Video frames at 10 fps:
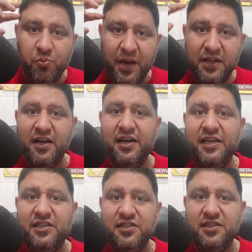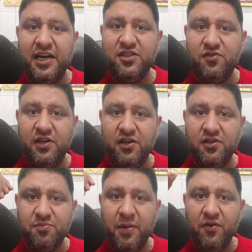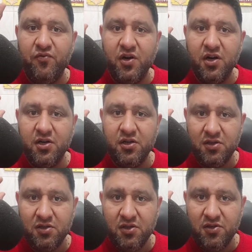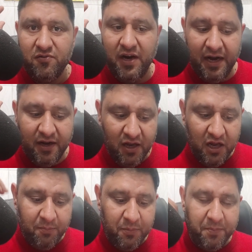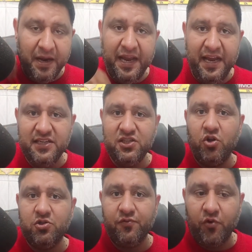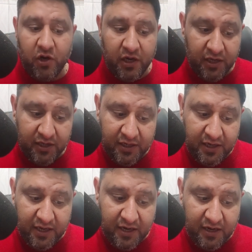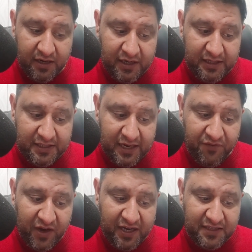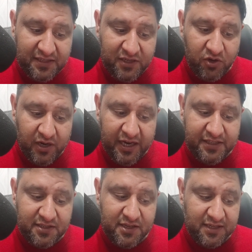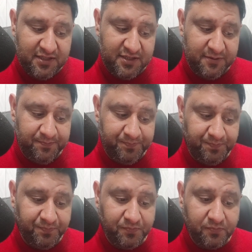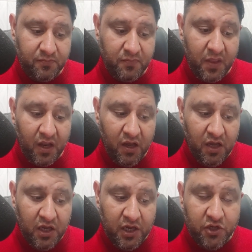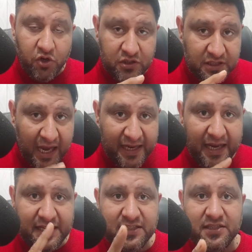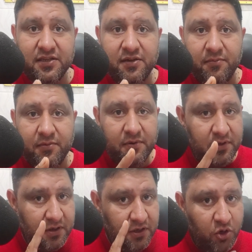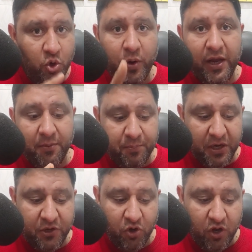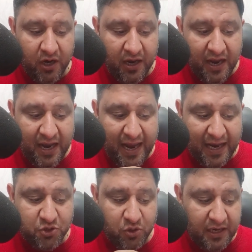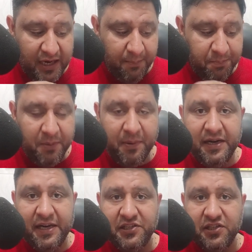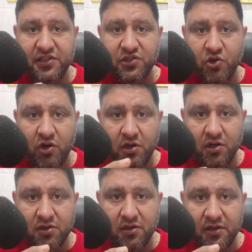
I need to make the connections. That's my work, right? But my age is also 40. Here is, if I can see, your age is less. Your psychic is growing, but your actual implementation is not